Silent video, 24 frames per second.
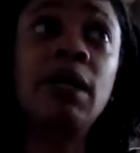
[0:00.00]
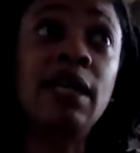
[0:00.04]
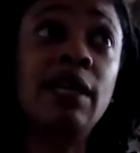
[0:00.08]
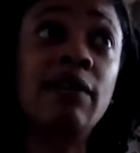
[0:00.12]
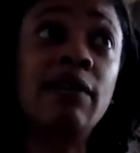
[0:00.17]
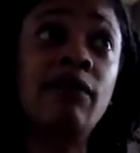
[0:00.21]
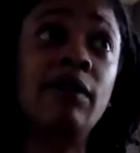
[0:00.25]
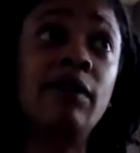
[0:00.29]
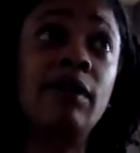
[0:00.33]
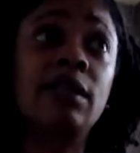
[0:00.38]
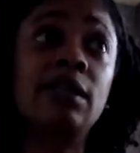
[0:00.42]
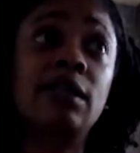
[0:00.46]

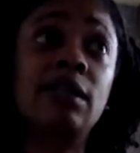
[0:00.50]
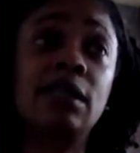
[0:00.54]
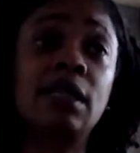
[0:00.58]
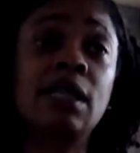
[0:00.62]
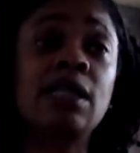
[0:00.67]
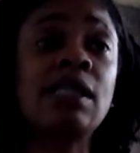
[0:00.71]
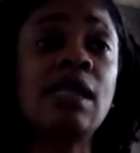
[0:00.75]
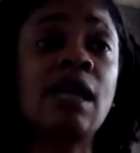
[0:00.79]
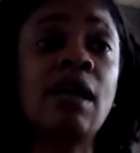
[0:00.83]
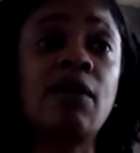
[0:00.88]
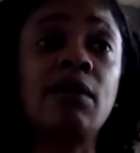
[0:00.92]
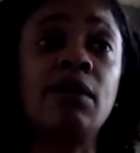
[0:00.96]
live in,
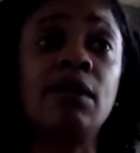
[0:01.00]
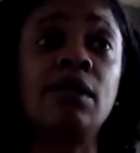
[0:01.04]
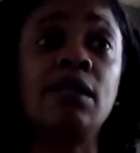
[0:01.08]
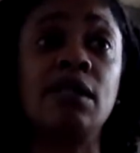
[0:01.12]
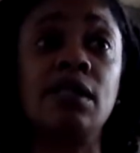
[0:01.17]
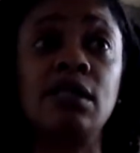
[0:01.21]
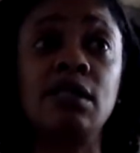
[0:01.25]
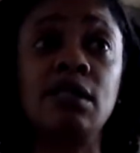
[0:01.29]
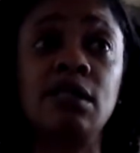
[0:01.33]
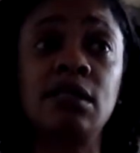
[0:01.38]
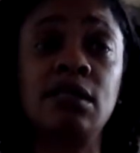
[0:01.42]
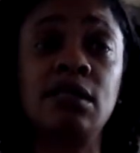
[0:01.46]
that's how it
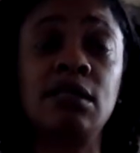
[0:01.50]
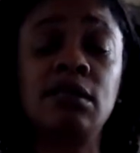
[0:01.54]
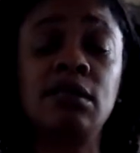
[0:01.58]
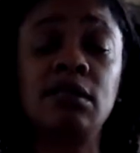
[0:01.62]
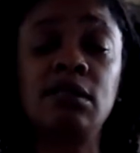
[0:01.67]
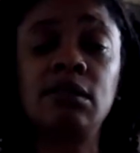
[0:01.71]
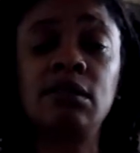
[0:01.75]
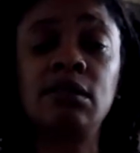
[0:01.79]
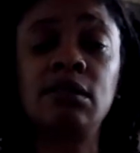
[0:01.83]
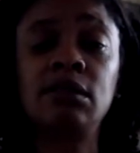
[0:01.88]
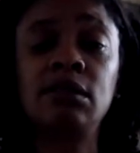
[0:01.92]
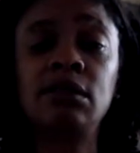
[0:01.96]
is.
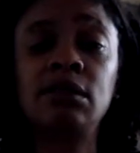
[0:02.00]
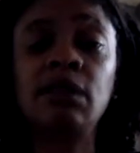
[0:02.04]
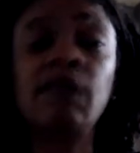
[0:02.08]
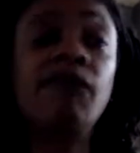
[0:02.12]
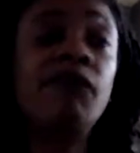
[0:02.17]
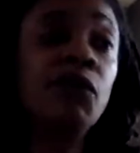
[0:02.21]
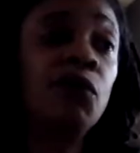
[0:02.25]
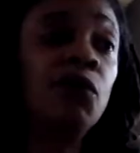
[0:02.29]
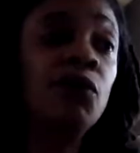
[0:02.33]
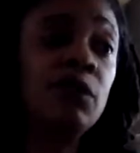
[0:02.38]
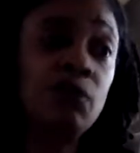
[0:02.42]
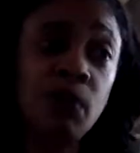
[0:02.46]
The
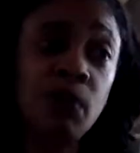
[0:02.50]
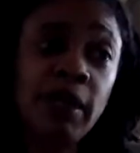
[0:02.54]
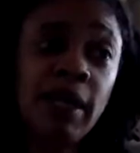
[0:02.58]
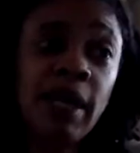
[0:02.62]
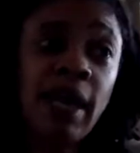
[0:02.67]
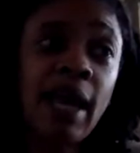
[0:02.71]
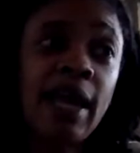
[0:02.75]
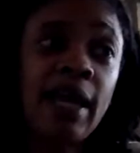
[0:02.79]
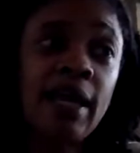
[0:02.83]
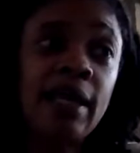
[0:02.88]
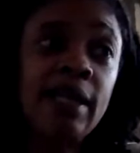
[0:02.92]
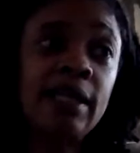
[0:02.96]
foods we
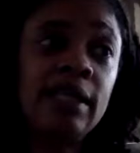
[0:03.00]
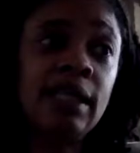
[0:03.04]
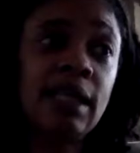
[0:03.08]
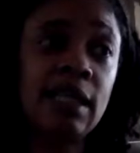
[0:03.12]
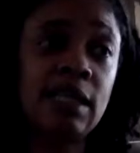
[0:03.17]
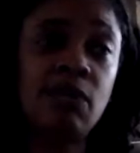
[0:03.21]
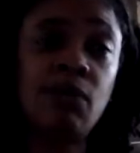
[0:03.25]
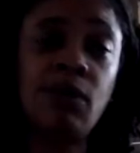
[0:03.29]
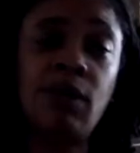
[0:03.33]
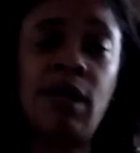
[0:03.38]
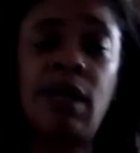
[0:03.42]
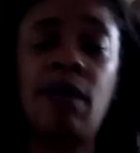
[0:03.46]
ate,
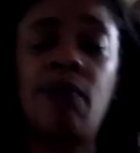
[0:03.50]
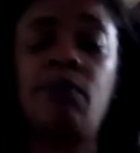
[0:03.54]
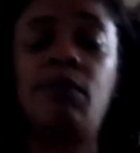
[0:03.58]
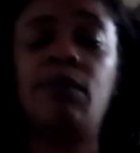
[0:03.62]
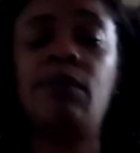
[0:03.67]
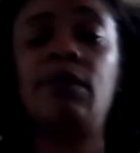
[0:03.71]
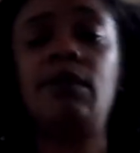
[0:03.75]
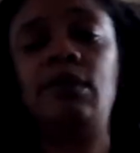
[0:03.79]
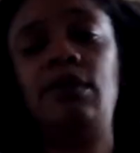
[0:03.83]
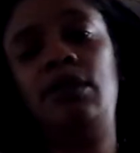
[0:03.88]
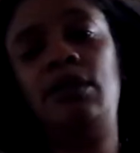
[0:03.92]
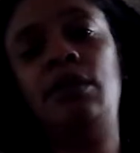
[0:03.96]
that's what happened.
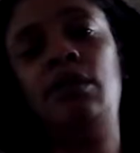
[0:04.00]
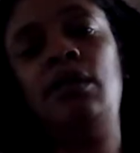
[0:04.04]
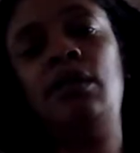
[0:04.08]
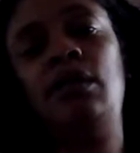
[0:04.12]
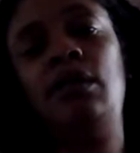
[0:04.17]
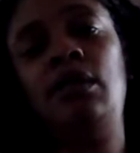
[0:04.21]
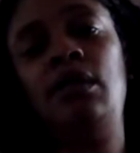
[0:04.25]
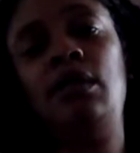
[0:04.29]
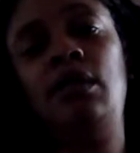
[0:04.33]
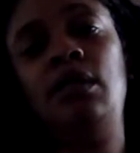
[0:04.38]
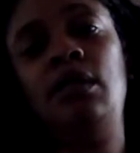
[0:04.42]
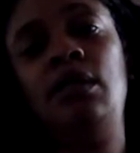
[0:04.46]

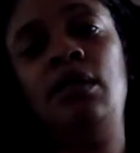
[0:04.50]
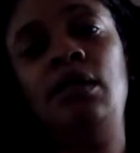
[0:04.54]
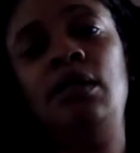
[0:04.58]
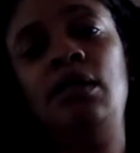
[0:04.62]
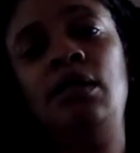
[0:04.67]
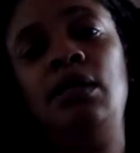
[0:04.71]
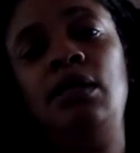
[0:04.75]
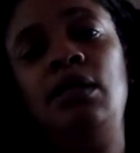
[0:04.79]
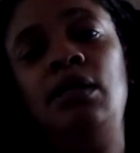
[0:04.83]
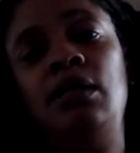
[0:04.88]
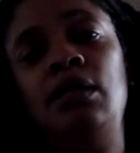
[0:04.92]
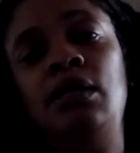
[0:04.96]

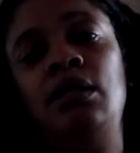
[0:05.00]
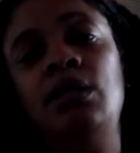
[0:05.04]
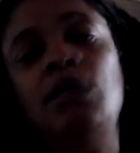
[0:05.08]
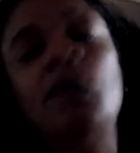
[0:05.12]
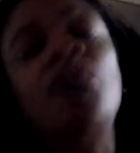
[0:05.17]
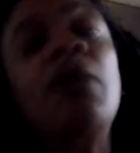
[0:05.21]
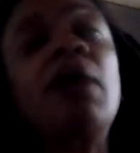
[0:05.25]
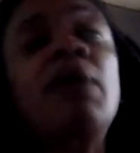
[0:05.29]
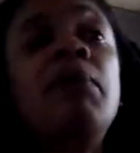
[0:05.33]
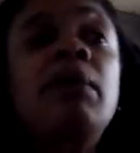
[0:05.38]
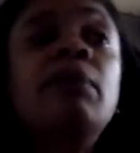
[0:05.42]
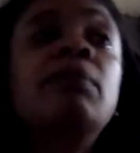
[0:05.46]
The
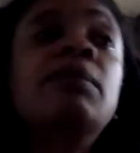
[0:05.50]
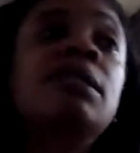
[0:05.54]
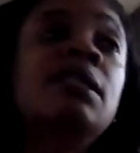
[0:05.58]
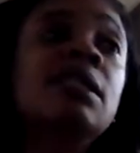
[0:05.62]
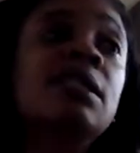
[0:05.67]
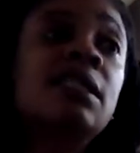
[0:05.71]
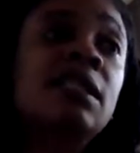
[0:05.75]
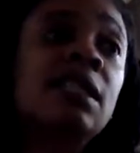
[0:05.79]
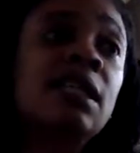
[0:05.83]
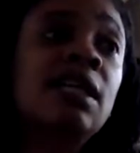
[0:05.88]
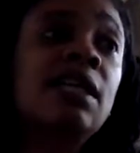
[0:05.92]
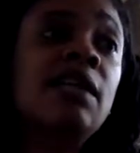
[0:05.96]
way we was
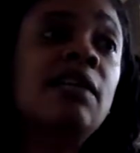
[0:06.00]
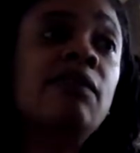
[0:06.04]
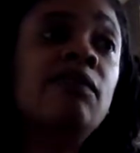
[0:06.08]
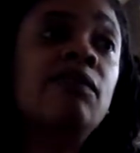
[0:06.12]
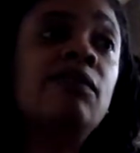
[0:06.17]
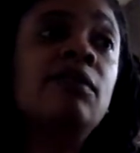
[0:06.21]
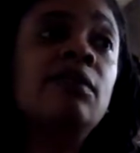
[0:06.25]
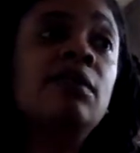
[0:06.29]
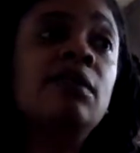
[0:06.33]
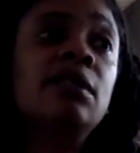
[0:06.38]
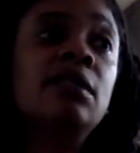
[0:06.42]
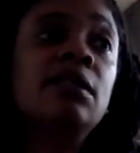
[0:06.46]

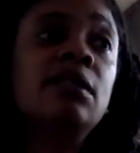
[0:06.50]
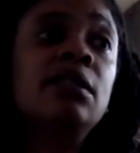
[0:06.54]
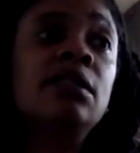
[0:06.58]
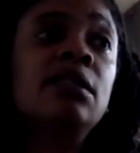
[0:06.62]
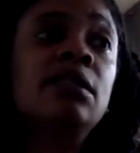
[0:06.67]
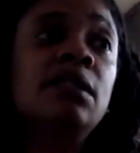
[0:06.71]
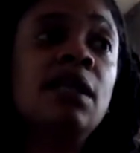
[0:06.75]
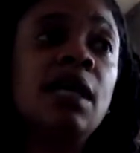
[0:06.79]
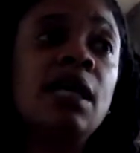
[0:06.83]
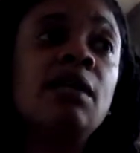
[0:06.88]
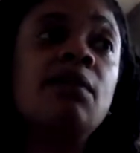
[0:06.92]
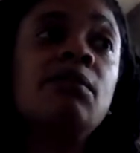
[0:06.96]
conceived,
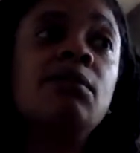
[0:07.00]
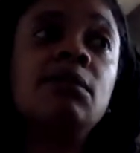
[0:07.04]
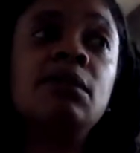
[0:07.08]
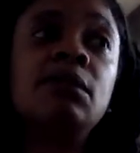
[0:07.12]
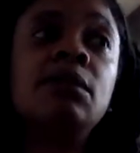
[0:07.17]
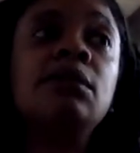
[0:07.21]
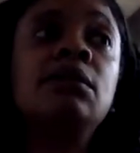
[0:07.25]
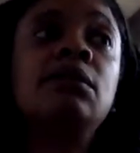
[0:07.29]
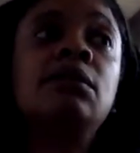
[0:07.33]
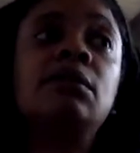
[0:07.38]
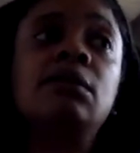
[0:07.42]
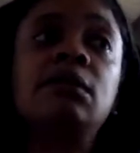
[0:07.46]
that
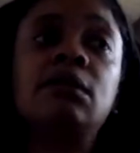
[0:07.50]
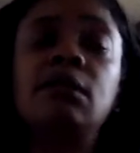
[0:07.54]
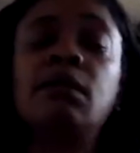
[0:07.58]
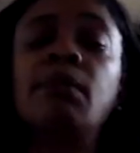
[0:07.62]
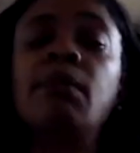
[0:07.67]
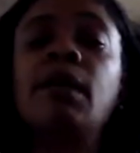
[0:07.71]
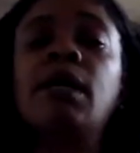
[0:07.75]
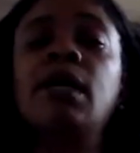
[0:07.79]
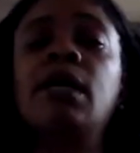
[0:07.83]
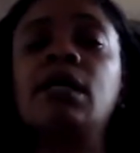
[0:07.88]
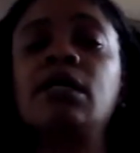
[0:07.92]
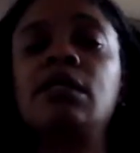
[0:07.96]
the
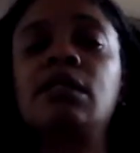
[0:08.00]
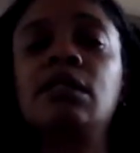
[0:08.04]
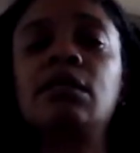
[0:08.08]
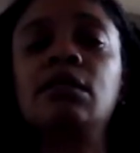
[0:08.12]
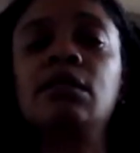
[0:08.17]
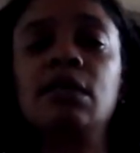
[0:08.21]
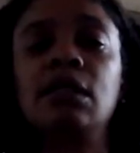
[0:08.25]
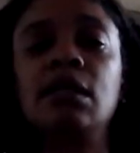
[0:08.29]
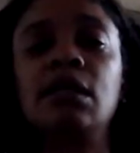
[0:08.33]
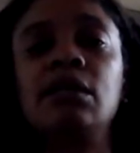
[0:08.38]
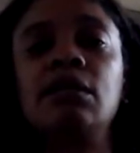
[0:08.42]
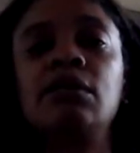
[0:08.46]
mess,
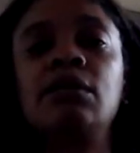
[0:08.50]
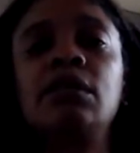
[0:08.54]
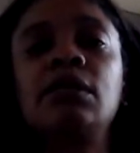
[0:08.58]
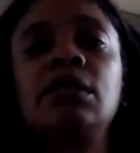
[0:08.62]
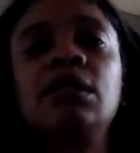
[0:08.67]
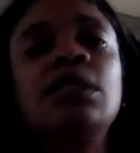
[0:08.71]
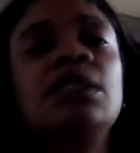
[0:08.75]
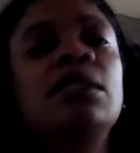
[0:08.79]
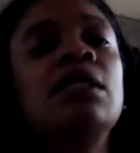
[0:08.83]
It's